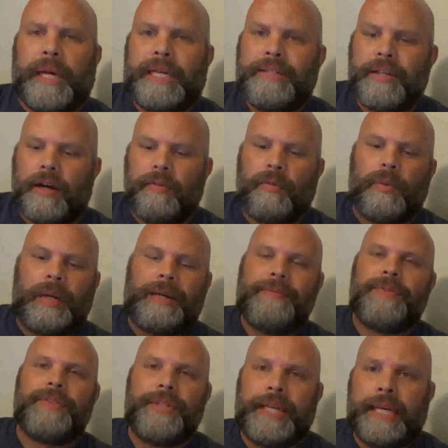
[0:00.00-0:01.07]
based off of what
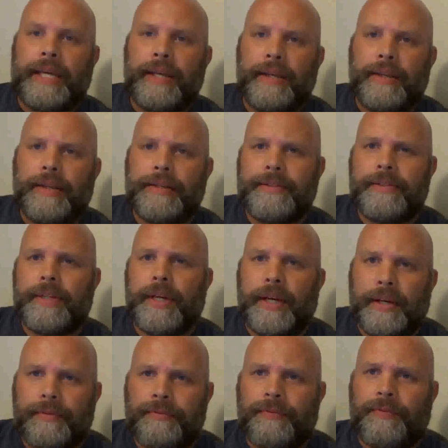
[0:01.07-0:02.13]
I've seen in this
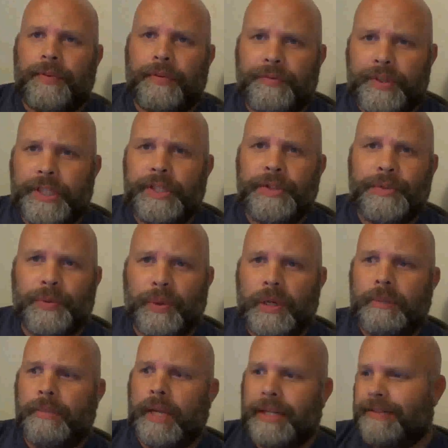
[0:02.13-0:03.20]

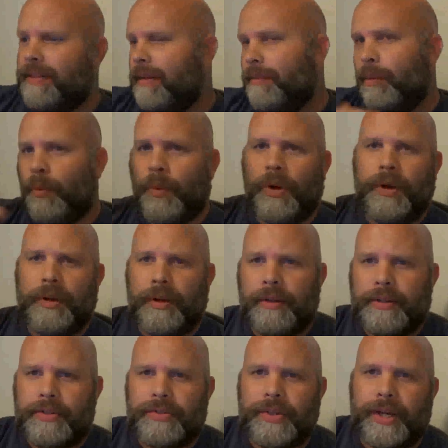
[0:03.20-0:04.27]
15-20 minutes that I've been working
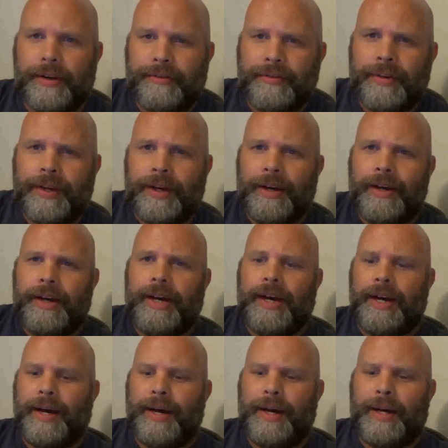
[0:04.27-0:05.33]
on this stuff,
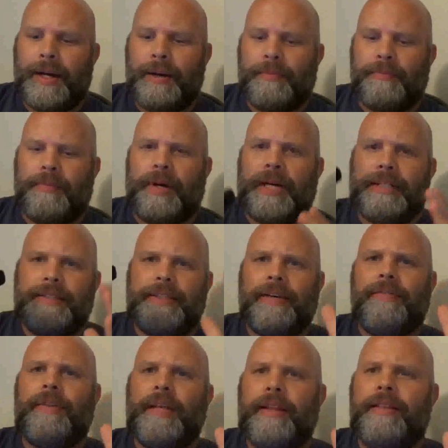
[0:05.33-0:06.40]
I
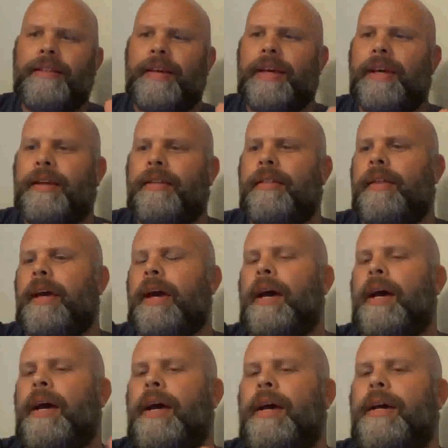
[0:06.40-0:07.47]
definitely think
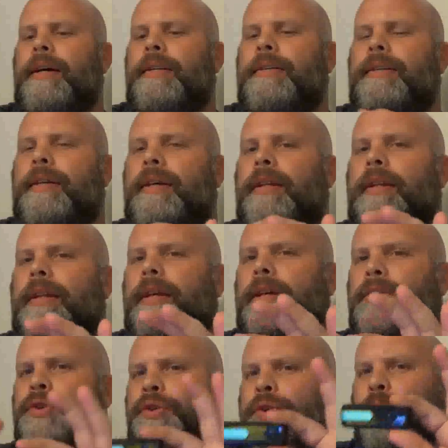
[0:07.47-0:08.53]
that
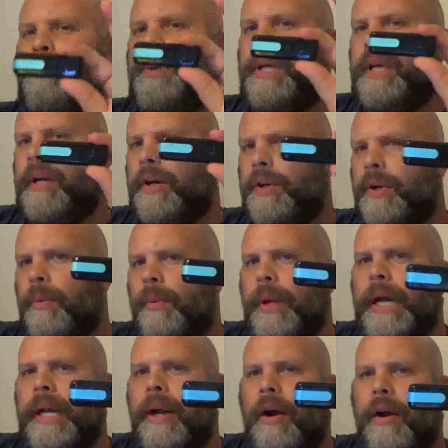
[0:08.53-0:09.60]
this should be on your
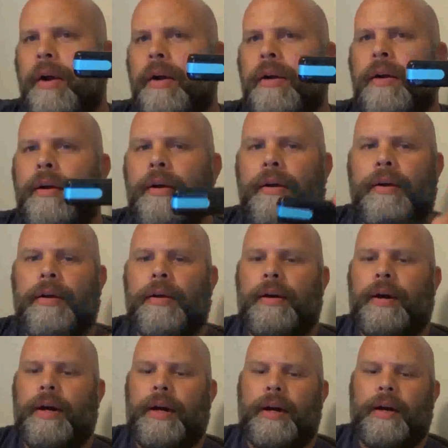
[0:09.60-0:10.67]
radar
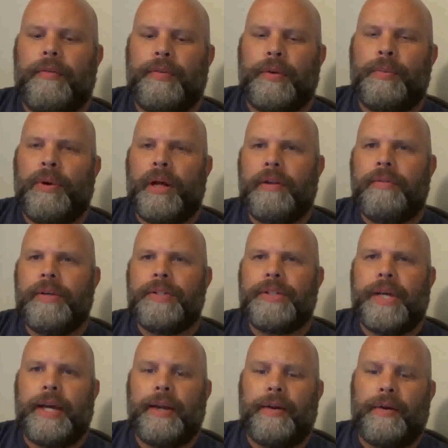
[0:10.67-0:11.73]
if you're a private
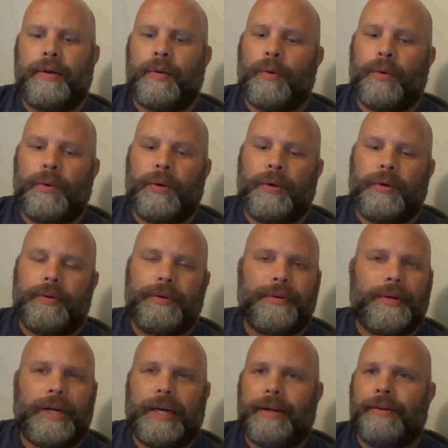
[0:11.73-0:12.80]
investigator,
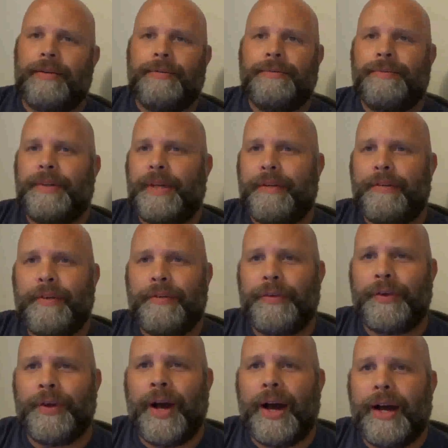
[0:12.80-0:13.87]
or I don't know, even
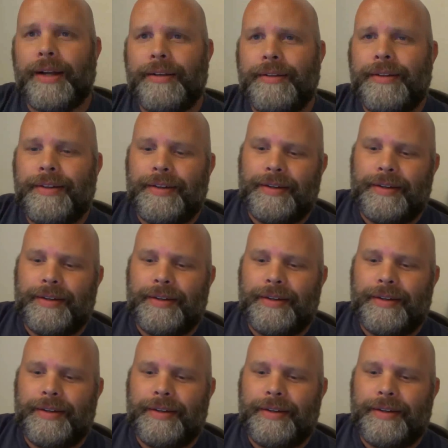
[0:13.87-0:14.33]
if you're not,